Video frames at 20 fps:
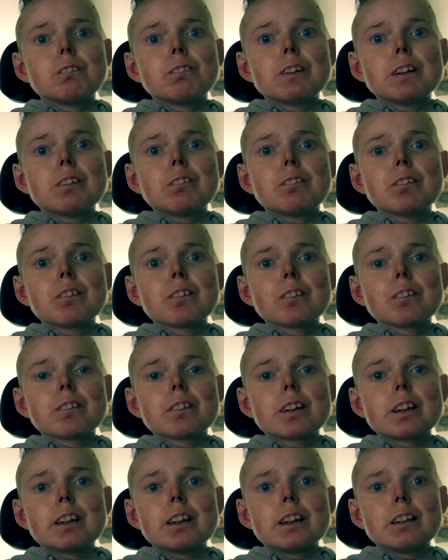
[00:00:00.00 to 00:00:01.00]
people,
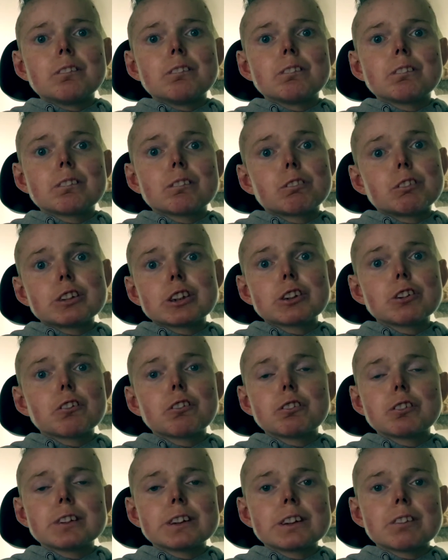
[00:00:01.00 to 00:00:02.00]
for
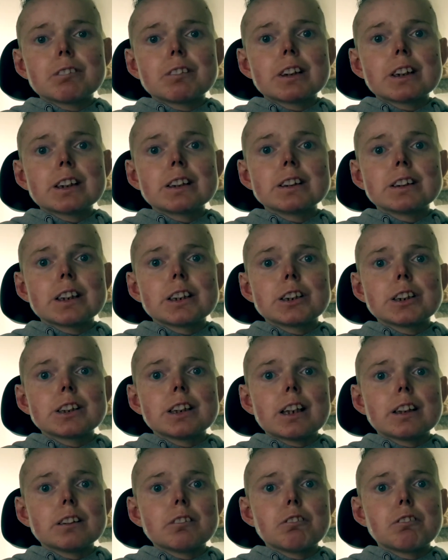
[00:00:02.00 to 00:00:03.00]
sufferers of the condition
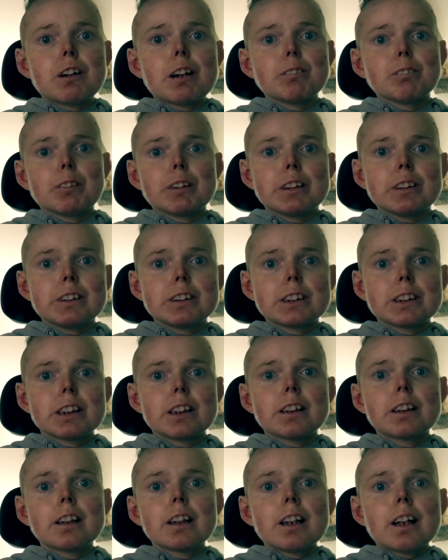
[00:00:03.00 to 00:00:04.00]
and the families,
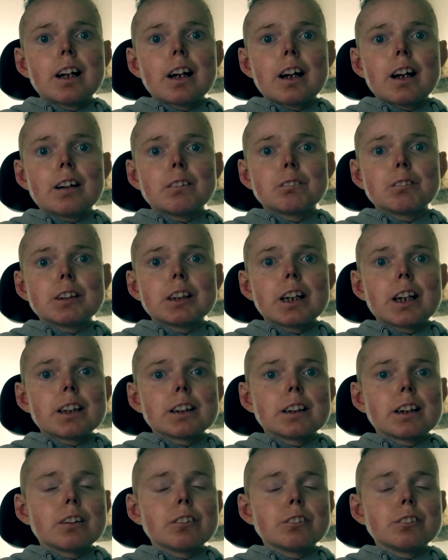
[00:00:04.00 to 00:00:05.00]
and we get
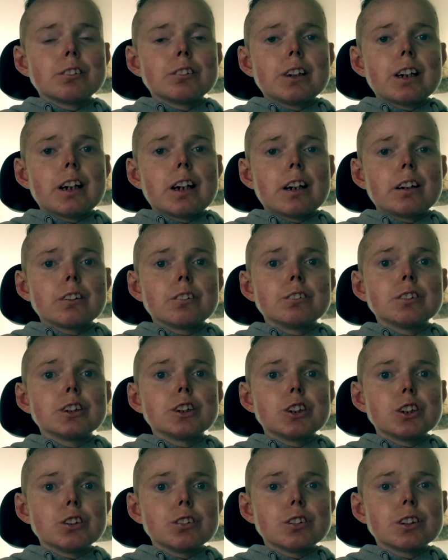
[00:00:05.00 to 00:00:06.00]
it at a
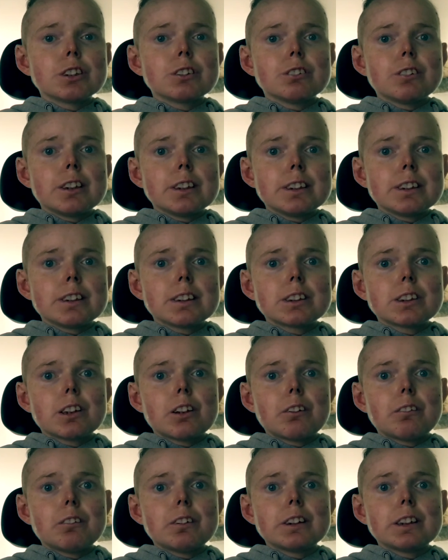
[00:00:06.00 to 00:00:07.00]
reduced rate. So
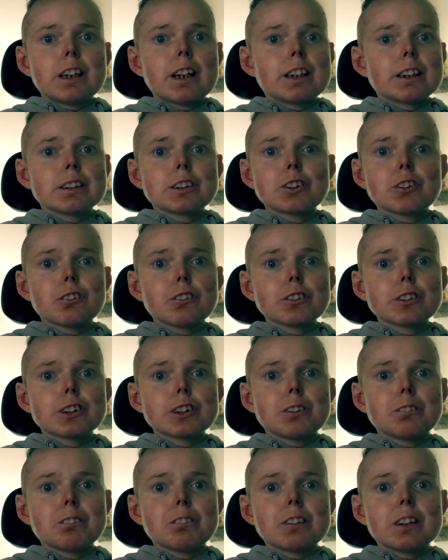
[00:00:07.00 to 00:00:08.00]
yeah, it's
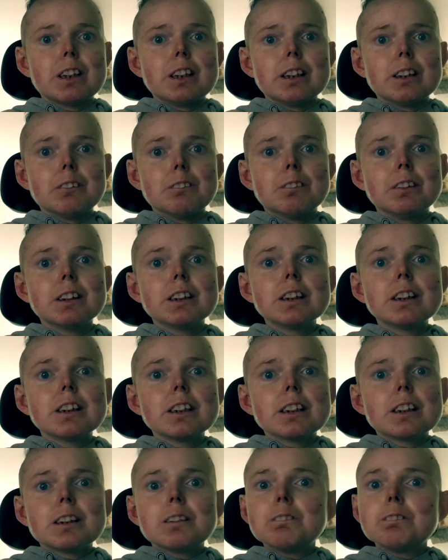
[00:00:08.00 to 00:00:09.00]
awesome.
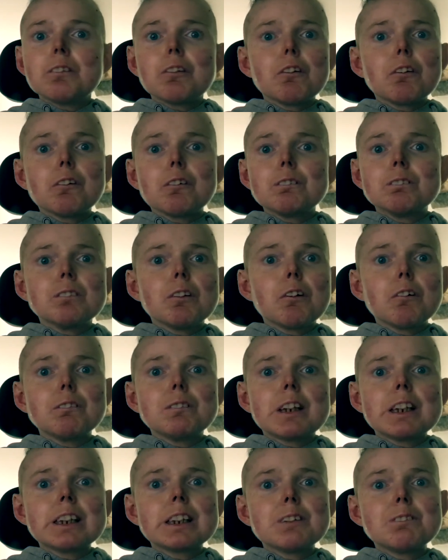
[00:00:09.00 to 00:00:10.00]
More
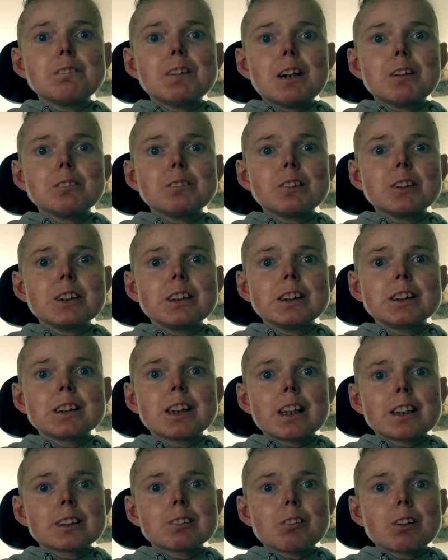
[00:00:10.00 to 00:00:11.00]
making memories,
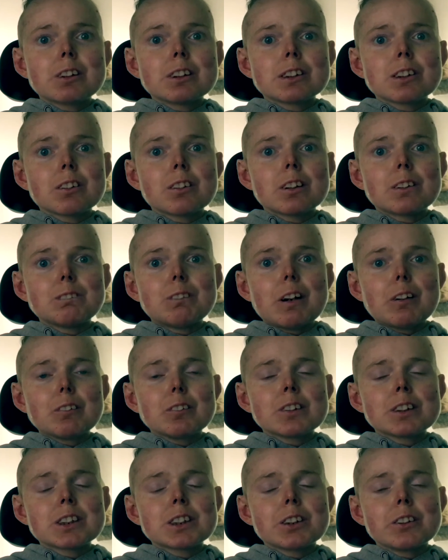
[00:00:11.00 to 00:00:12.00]
that's what it's all
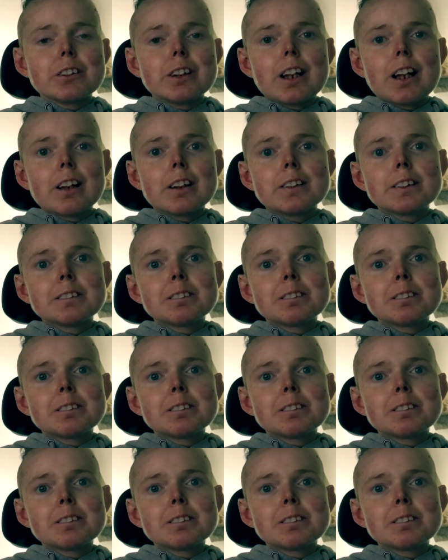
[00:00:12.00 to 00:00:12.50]
about. So yeah,